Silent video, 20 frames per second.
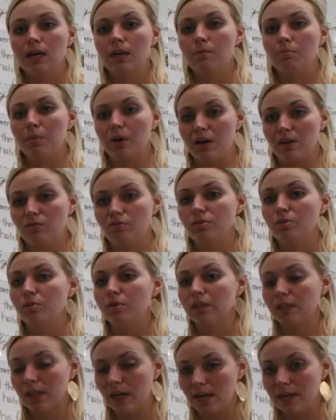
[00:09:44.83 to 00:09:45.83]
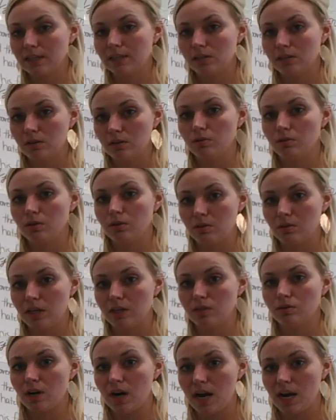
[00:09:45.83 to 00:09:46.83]
But if you would like to, you
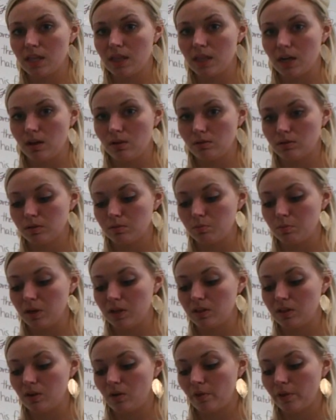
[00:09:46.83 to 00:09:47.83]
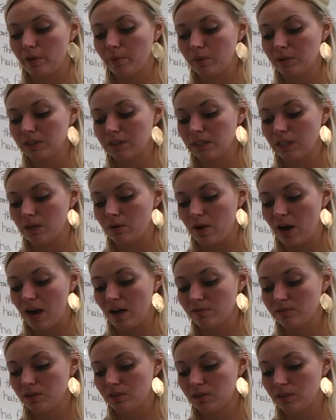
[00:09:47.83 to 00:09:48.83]
can try those. But the only ones that you
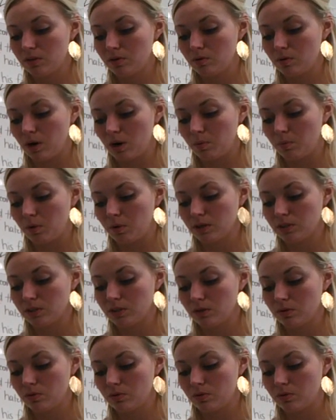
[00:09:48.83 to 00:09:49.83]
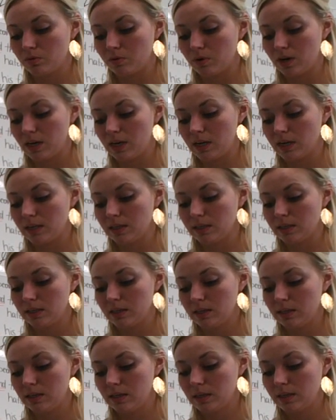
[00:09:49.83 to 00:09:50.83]
have to do are 1, 2, 3,
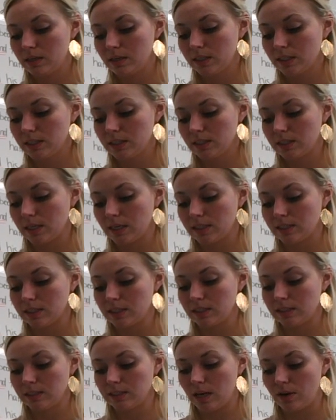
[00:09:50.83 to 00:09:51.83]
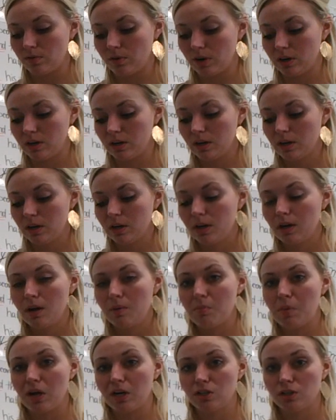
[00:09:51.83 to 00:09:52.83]
6, and 7.
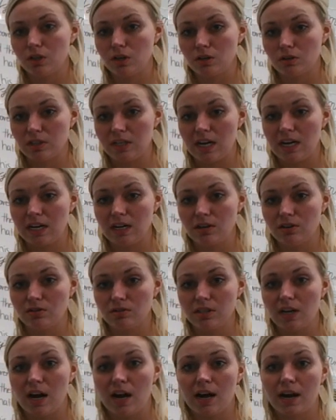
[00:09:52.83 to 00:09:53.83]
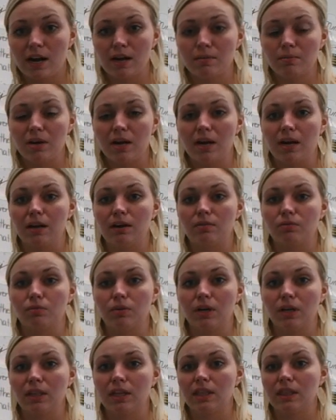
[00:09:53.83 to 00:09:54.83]
Make sure you're taking your time and
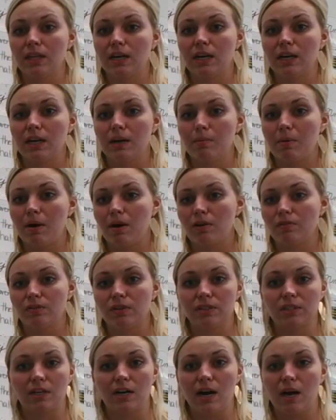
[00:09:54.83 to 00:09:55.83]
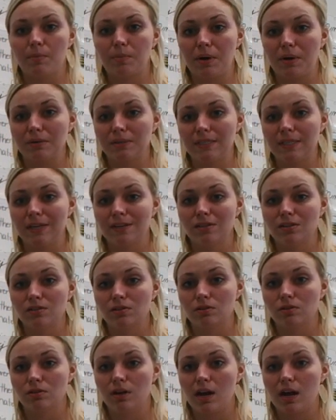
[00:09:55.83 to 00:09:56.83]
really thinking about if it's a compound
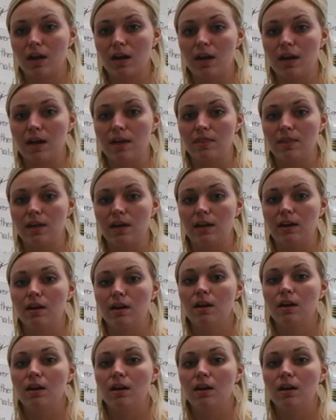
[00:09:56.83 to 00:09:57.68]
sentence or not, and then